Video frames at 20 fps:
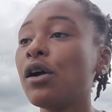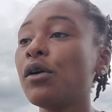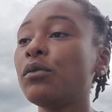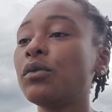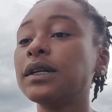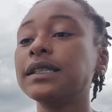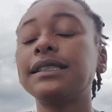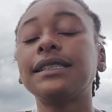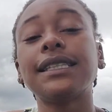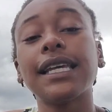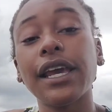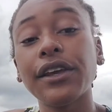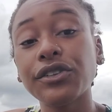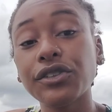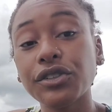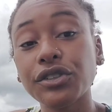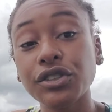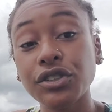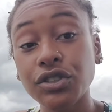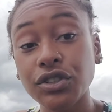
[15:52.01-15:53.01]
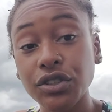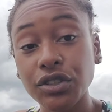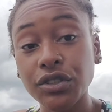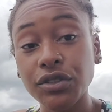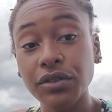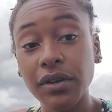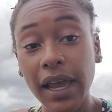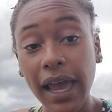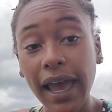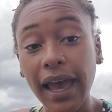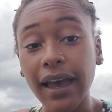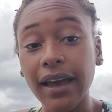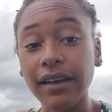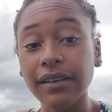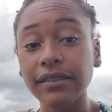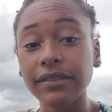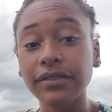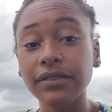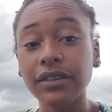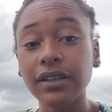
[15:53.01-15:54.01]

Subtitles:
What standards do you have?